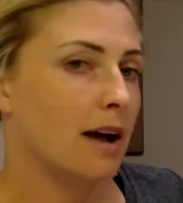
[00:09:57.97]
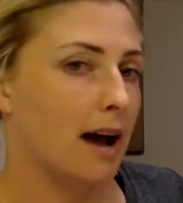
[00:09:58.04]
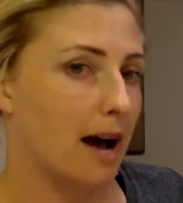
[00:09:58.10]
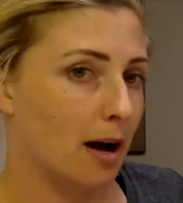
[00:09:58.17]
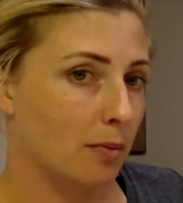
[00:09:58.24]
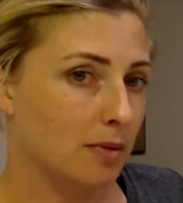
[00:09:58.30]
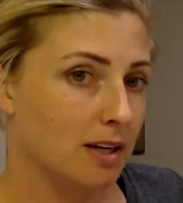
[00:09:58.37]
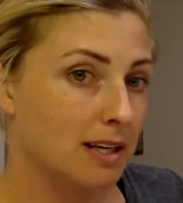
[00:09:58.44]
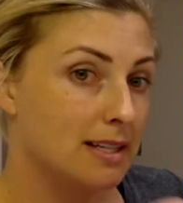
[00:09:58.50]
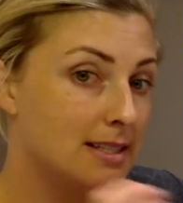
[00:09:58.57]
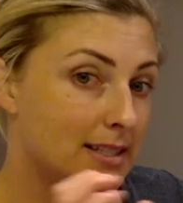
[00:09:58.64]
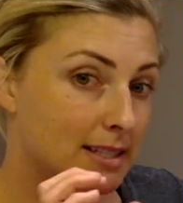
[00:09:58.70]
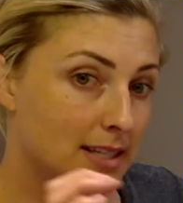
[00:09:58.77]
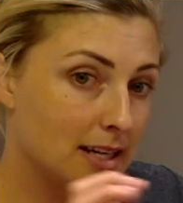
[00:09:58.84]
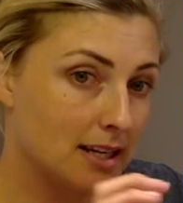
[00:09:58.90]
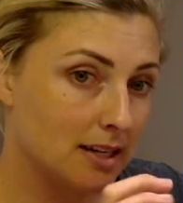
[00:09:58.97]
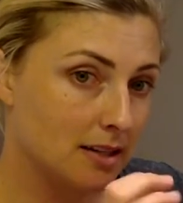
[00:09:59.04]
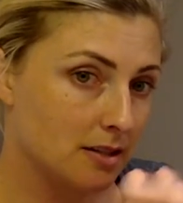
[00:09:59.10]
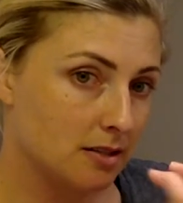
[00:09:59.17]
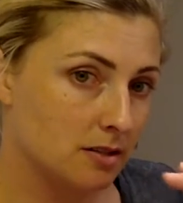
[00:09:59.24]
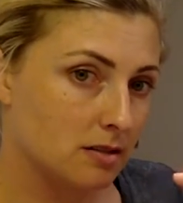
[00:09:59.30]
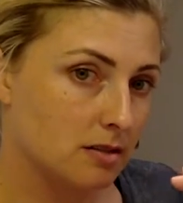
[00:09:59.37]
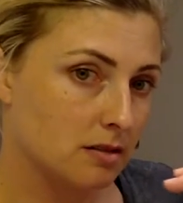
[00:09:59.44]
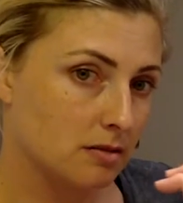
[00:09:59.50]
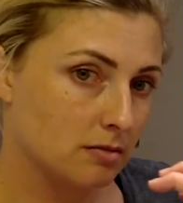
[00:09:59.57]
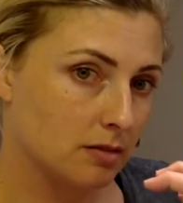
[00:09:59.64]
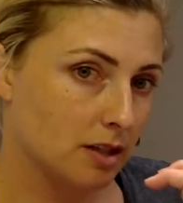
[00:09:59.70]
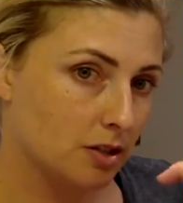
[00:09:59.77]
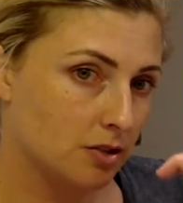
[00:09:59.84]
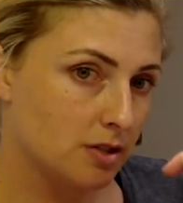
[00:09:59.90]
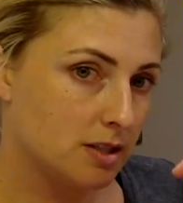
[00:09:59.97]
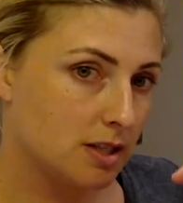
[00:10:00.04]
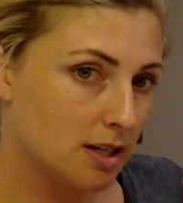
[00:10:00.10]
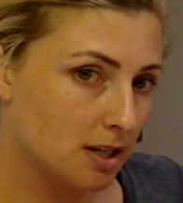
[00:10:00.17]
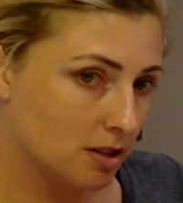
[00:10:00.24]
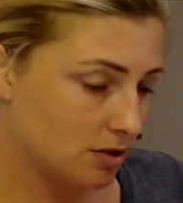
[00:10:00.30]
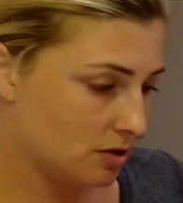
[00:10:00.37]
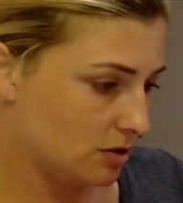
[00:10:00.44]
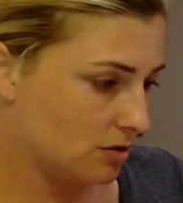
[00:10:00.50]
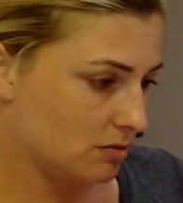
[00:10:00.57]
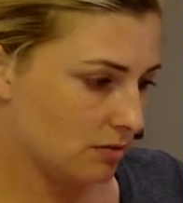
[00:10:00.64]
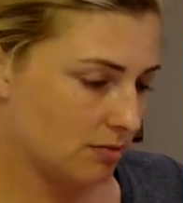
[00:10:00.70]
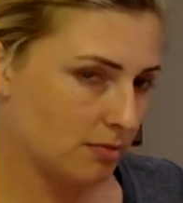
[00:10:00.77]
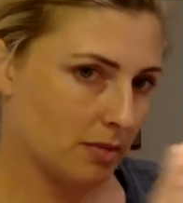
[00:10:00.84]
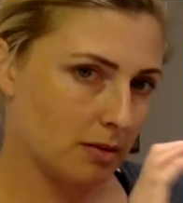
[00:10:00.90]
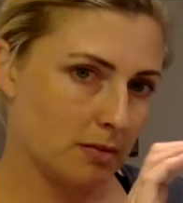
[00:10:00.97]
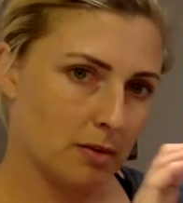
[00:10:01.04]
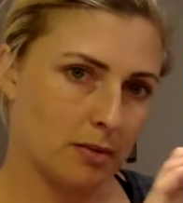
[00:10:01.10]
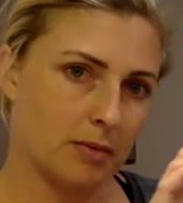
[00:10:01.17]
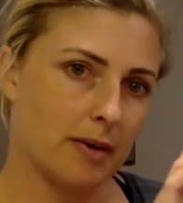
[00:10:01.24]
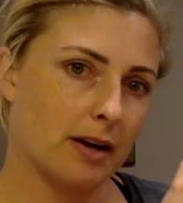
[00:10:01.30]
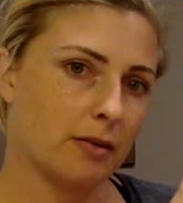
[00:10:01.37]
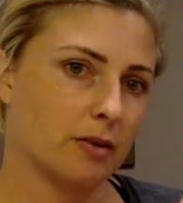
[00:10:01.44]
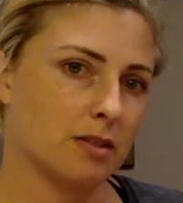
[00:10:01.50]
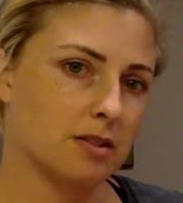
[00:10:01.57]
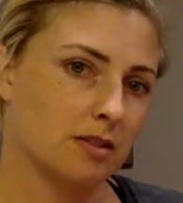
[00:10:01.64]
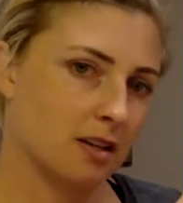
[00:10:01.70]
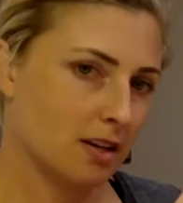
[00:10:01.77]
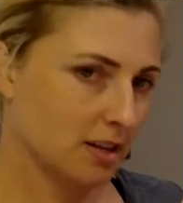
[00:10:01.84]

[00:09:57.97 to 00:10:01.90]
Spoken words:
How many C's, letter C's, back backwards.